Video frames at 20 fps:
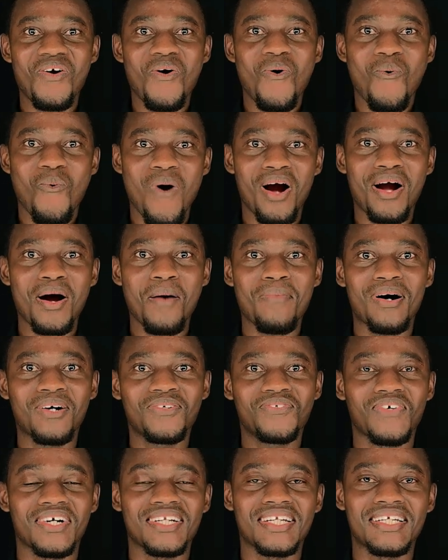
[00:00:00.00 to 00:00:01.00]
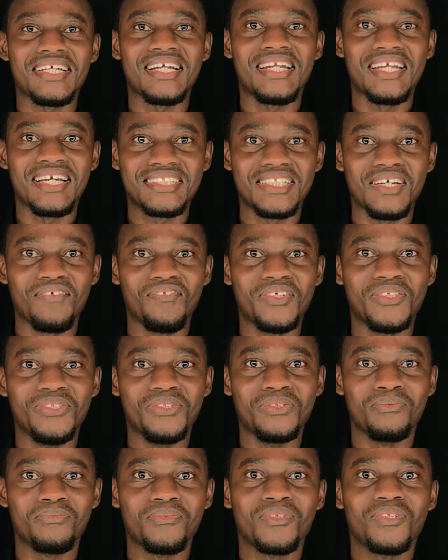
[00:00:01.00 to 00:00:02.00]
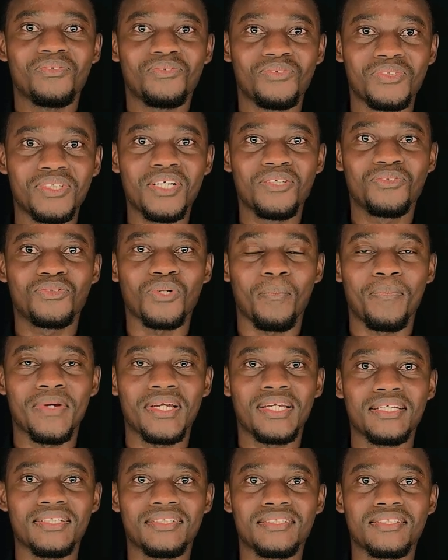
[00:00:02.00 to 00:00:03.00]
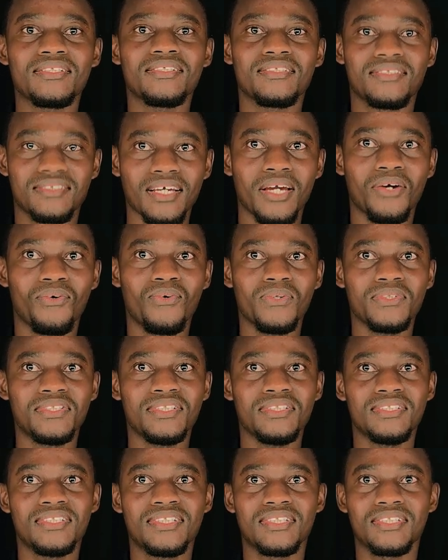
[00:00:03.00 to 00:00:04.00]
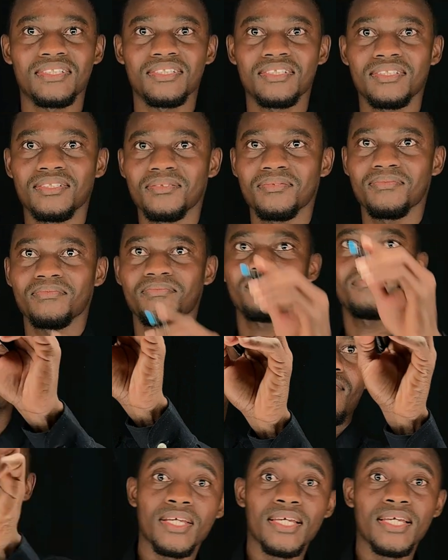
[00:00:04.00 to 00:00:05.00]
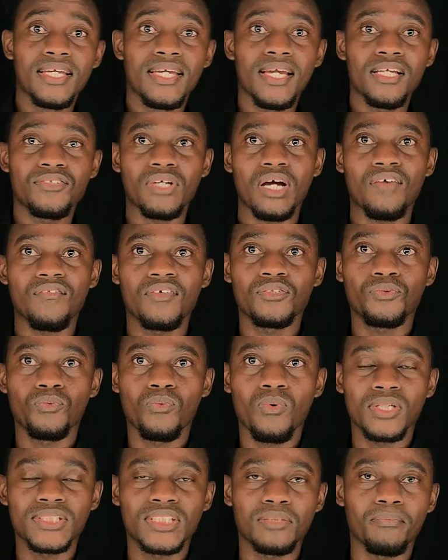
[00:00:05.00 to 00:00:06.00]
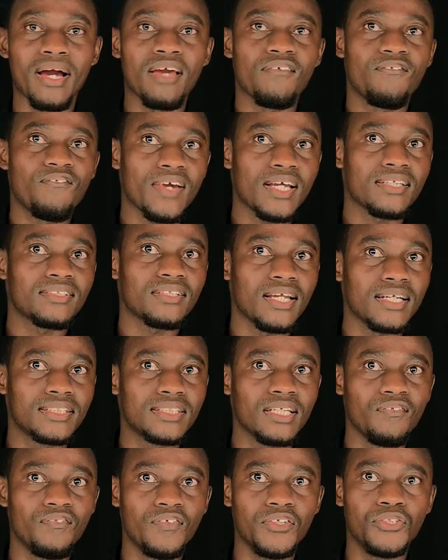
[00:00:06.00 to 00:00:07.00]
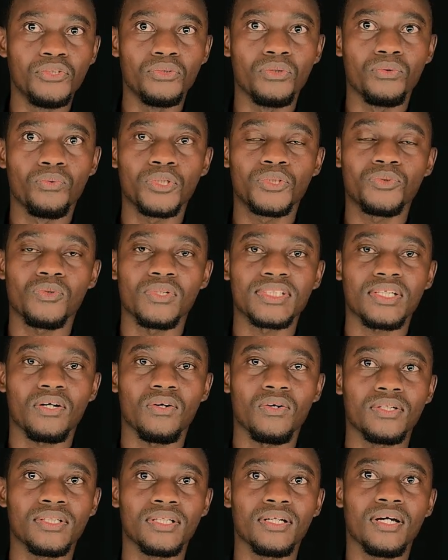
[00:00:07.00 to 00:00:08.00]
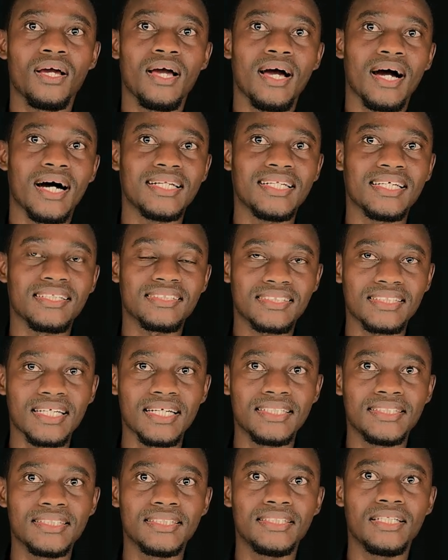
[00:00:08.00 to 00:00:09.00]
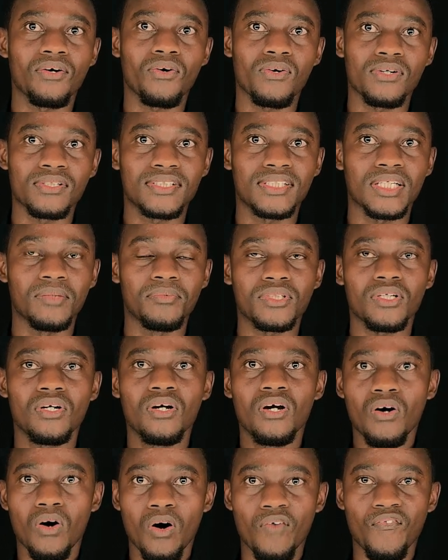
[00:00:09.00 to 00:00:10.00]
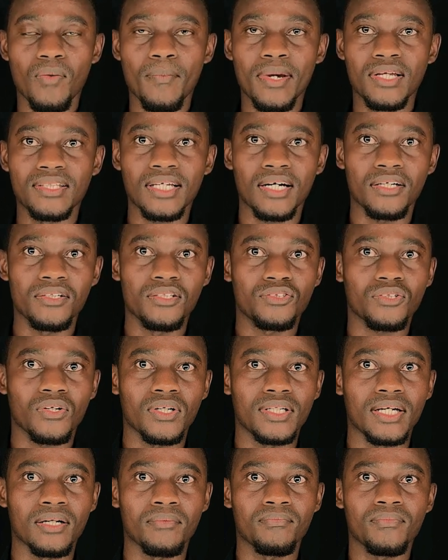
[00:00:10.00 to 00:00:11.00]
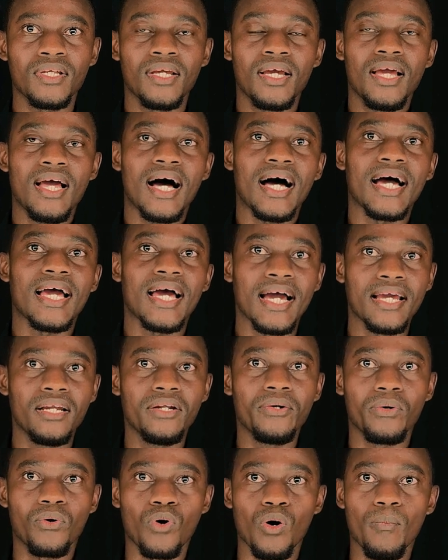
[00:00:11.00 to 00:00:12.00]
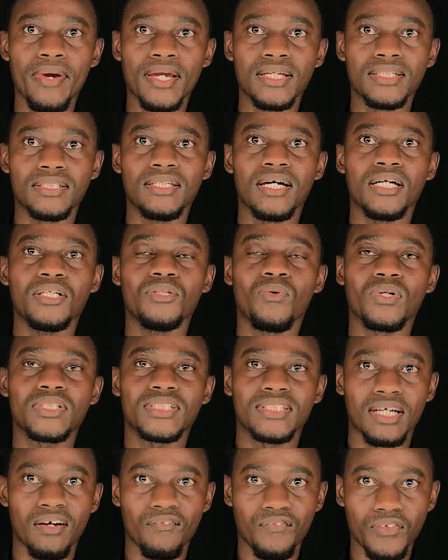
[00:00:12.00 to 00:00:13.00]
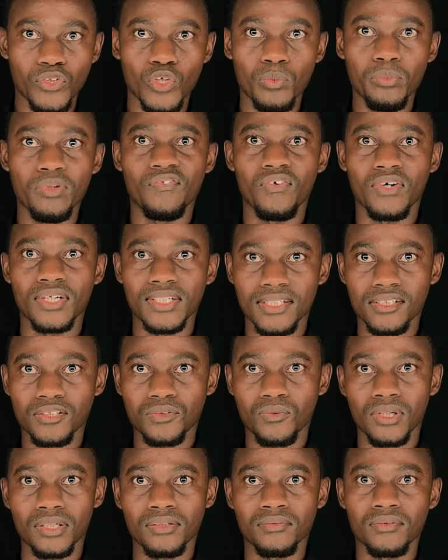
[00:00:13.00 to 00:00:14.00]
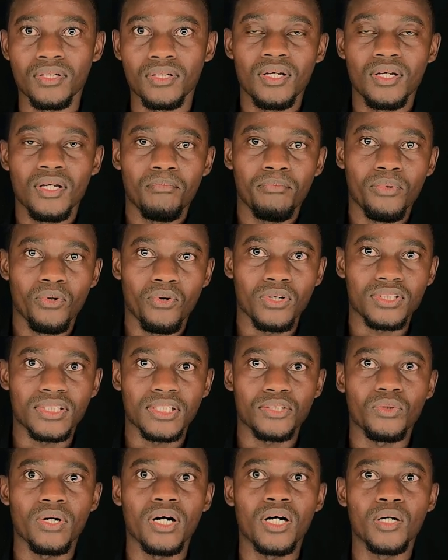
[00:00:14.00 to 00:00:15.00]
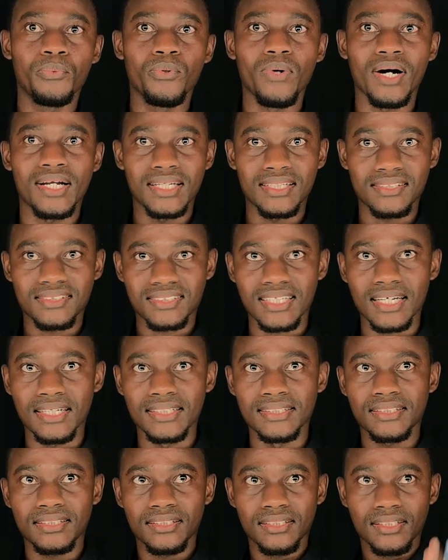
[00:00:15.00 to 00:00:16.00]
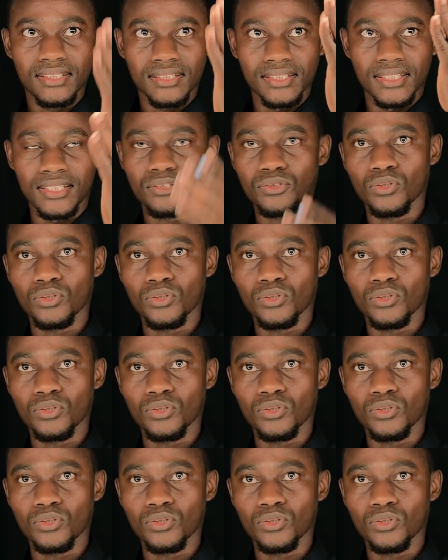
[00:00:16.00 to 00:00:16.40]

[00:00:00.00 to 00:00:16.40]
welcome back to another lecture video. Today's topic is psychosis. In case you haven't watched my first lecture video, which was on understanding the concept of a mental disorder, I highly recommend that you watch that video before this one because it will help you understand this